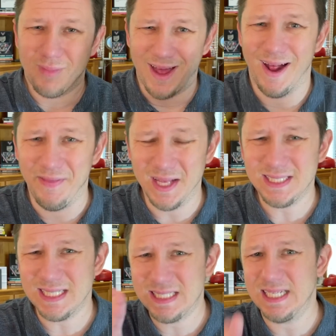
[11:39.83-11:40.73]
And this
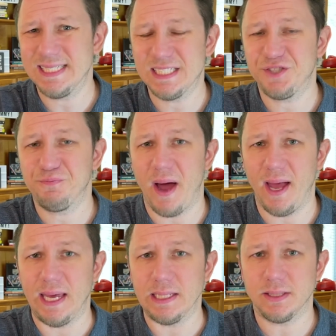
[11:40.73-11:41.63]
is
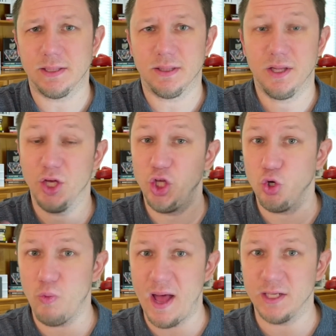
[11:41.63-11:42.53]
despite the
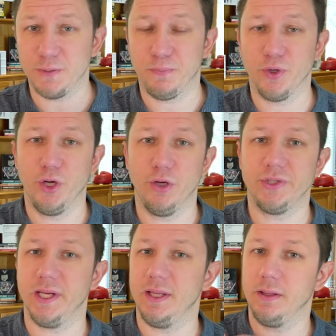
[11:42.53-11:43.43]
U.S.
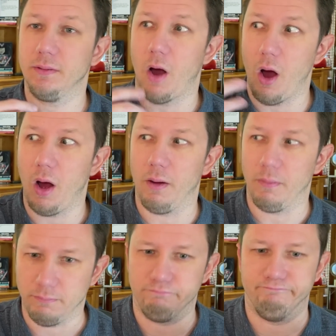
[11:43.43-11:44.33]
producing
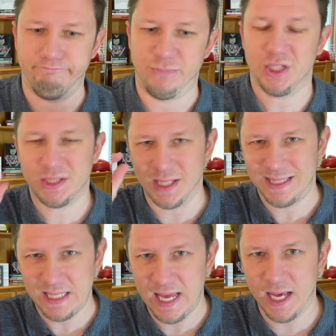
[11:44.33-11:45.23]
just a
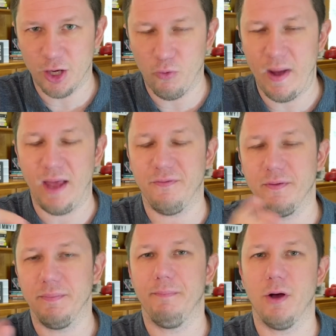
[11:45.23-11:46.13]
tick away
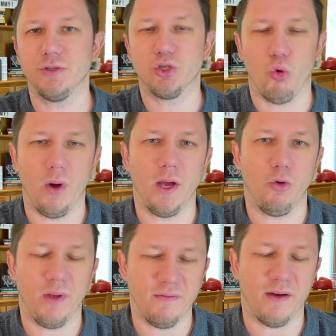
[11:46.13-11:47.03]
from the most oil
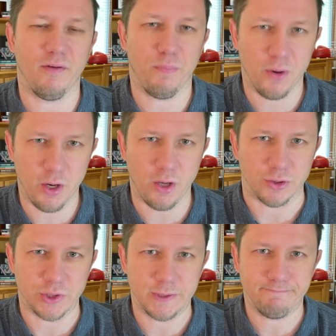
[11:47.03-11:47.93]
we've ever produced